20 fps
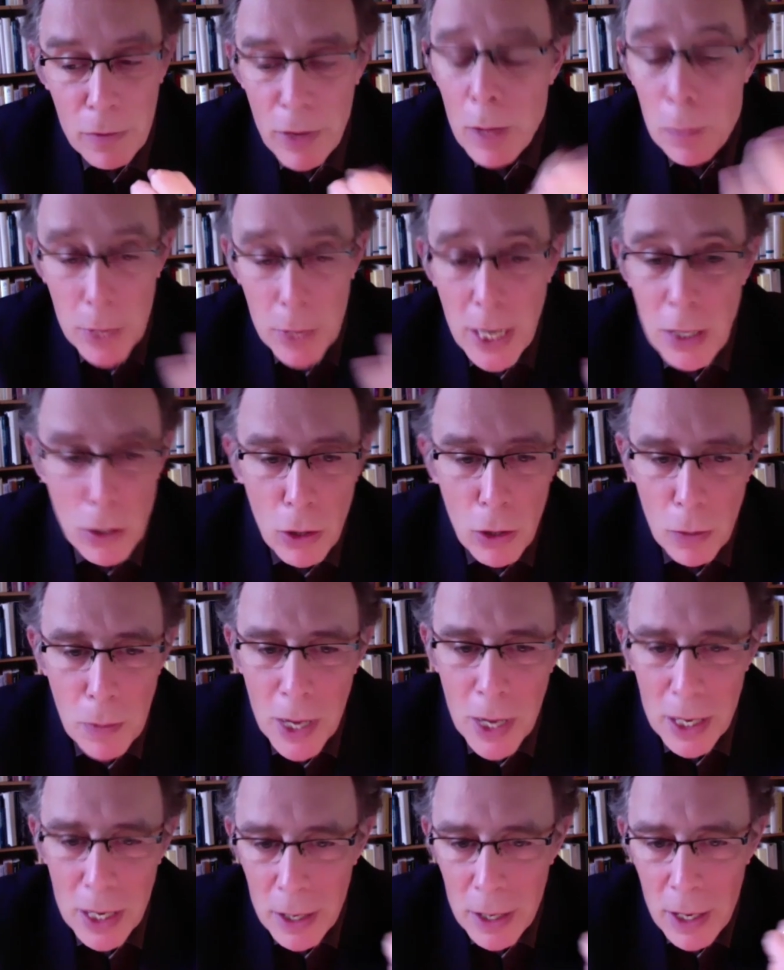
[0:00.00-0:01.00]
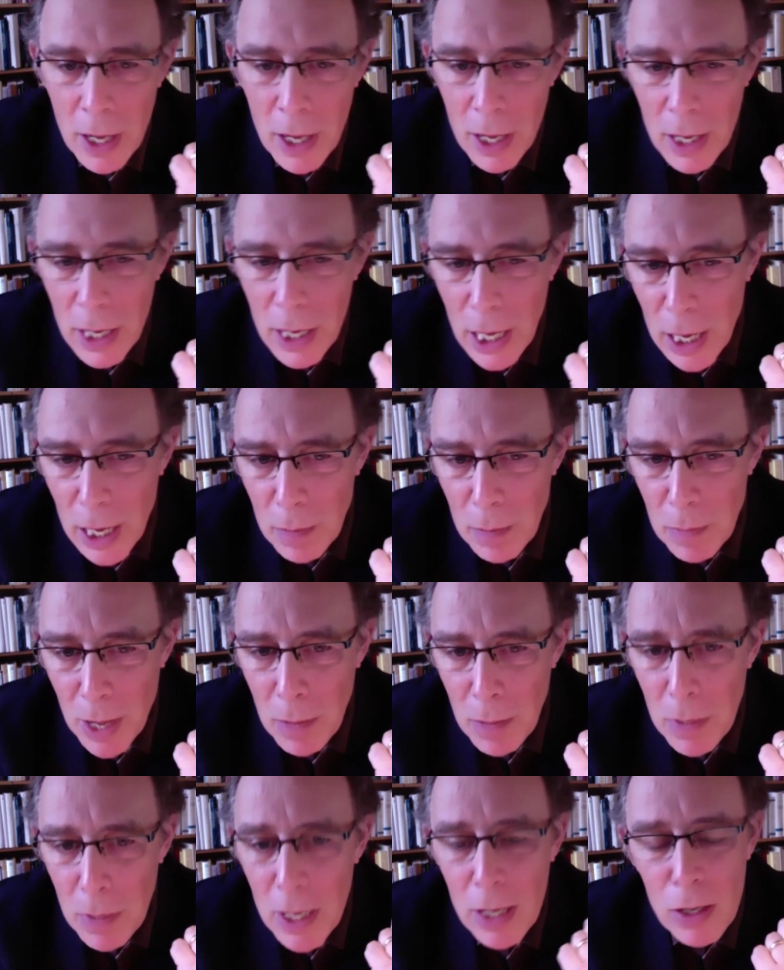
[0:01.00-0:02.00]
practical manner by
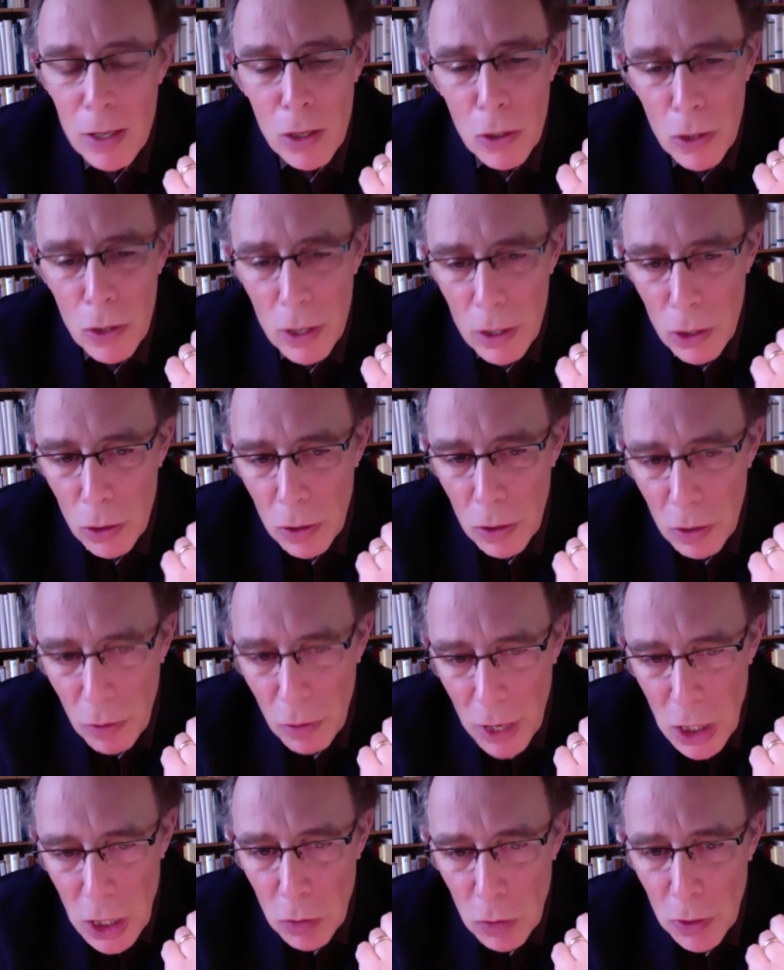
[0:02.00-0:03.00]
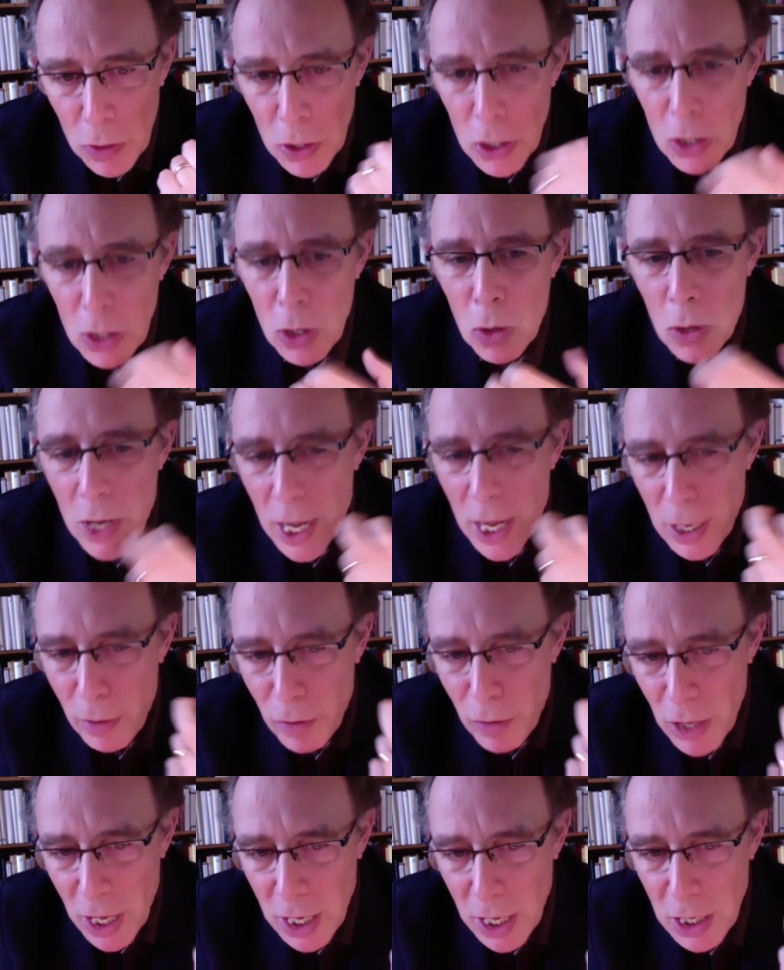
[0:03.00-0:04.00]
doing rituals and all kinds
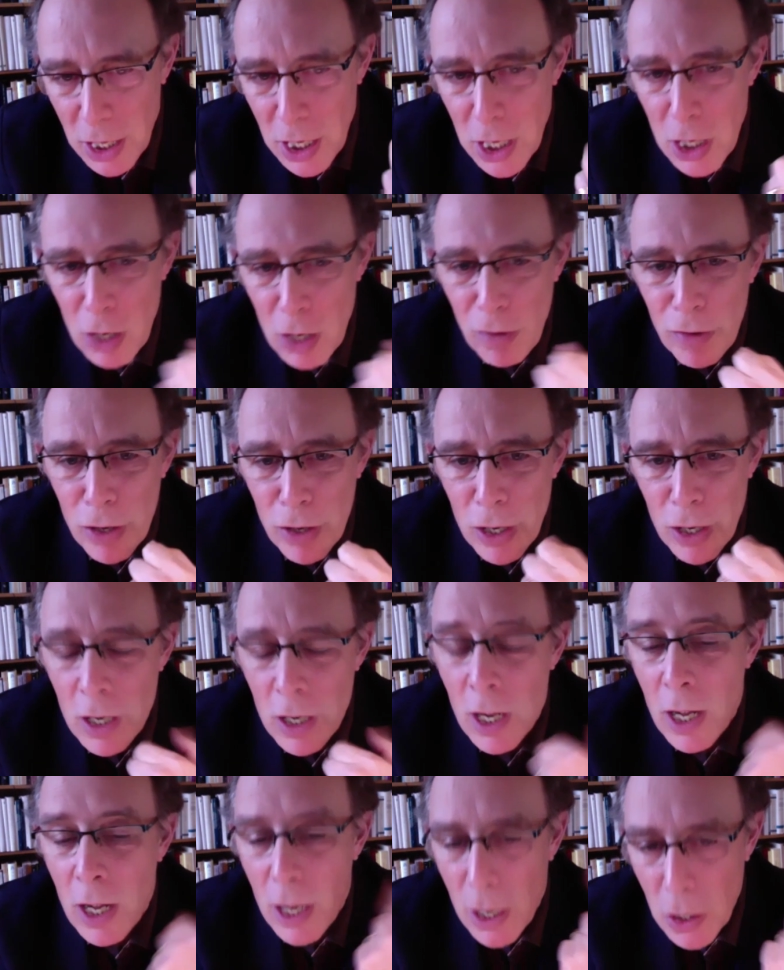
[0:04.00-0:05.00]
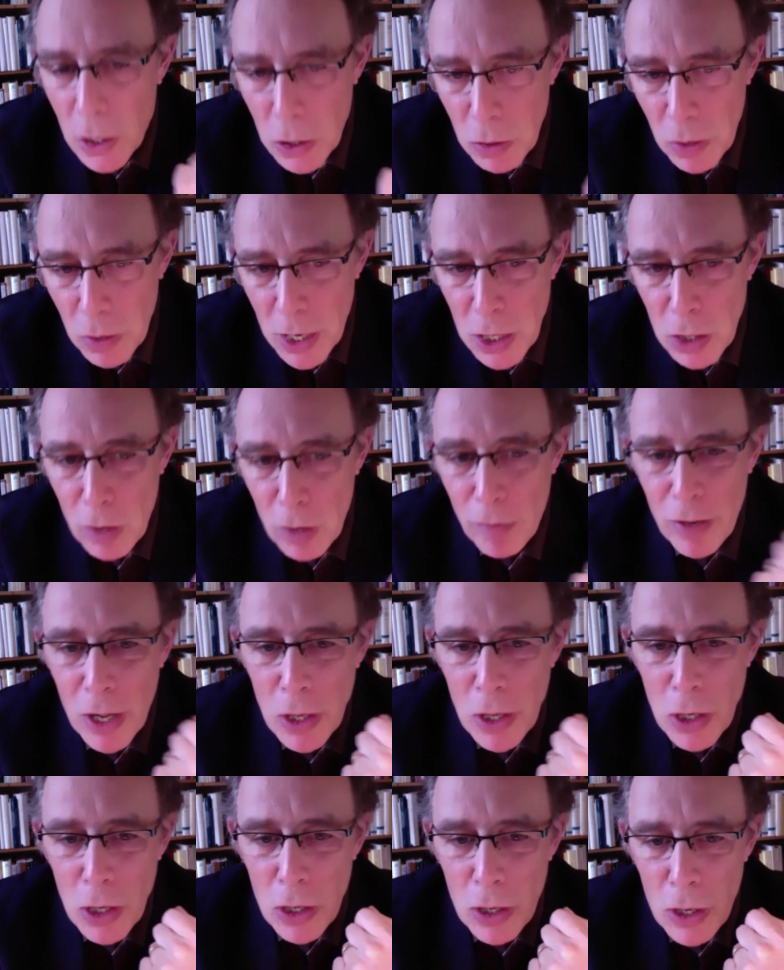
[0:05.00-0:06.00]
of techniques for alterations of
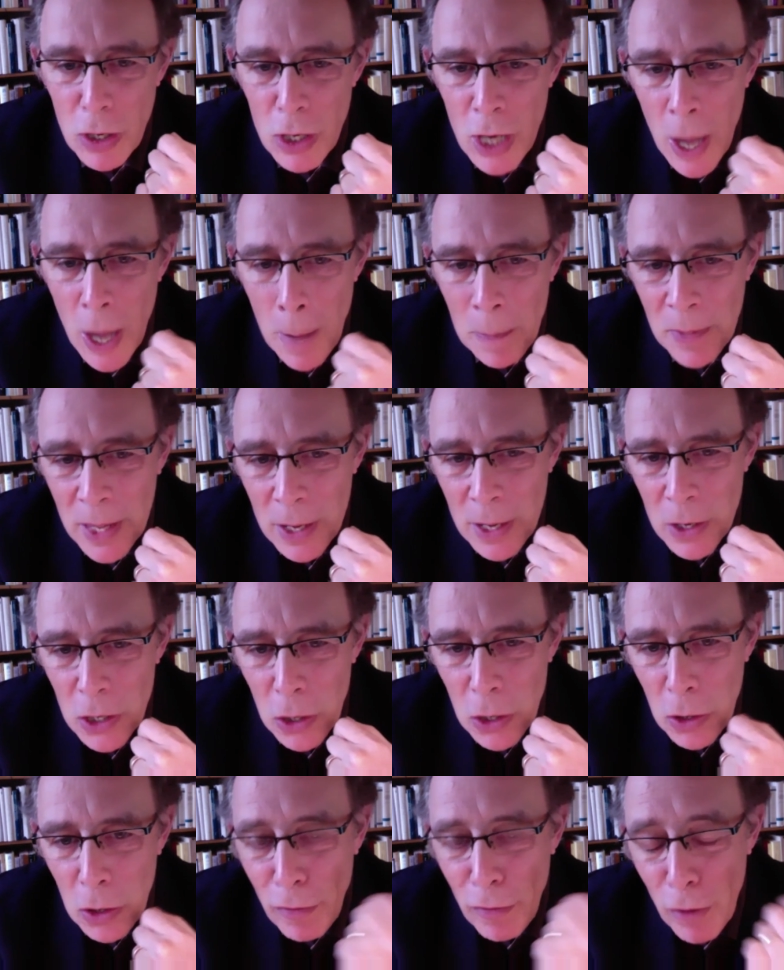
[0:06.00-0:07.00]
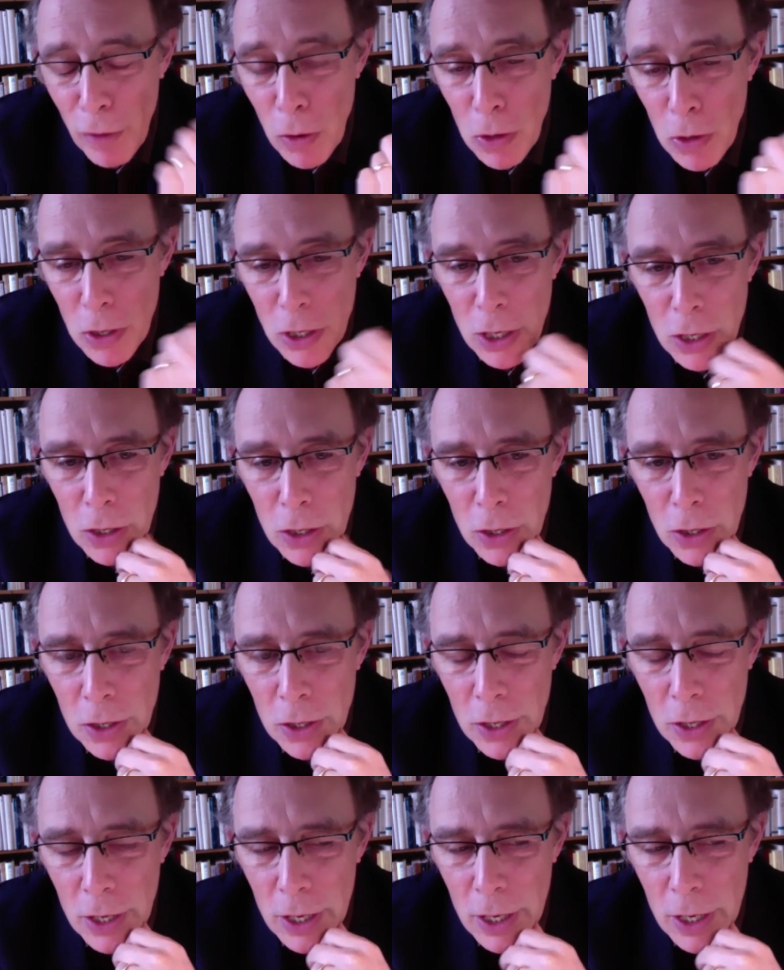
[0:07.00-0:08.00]
consciousness. So the focus is
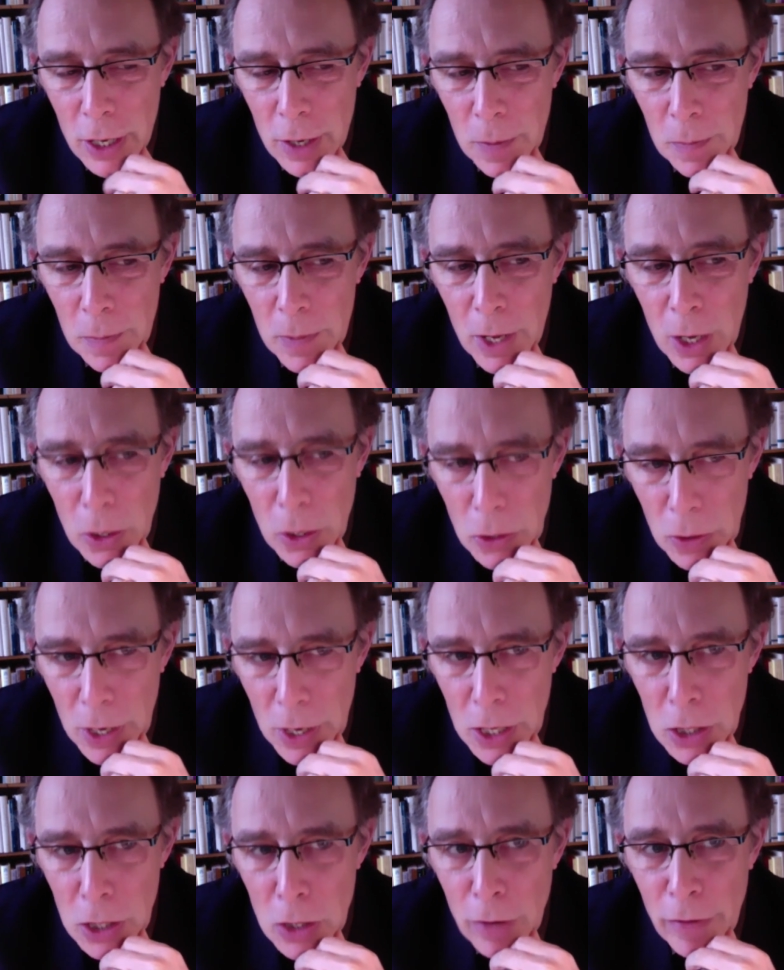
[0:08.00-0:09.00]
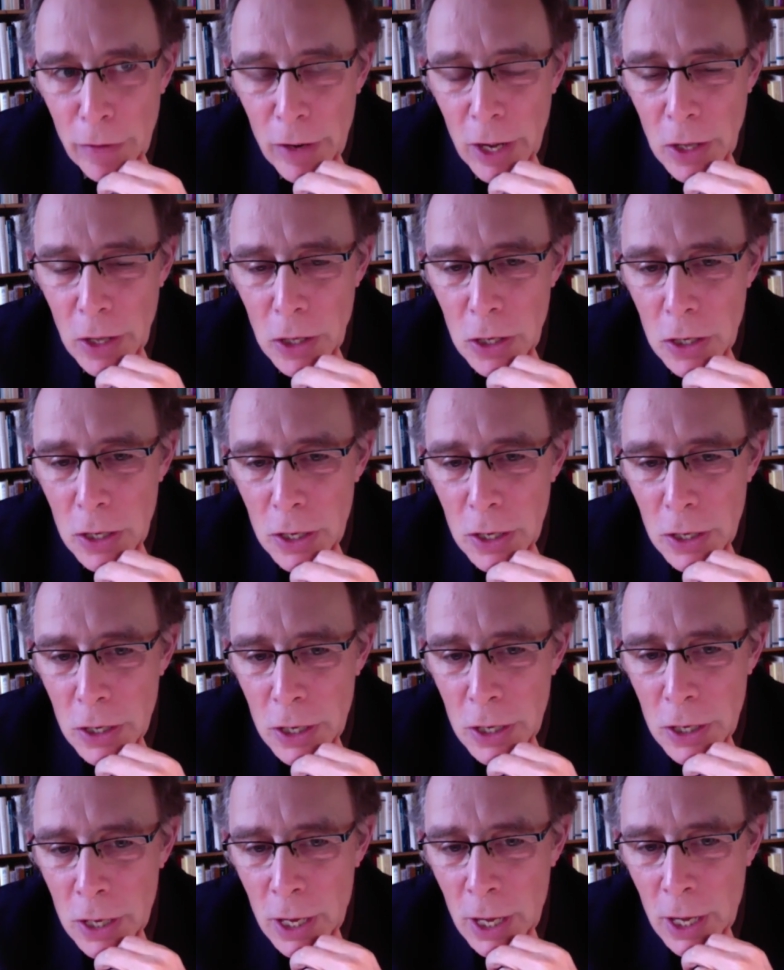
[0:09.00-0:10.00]
on alterations of consciousness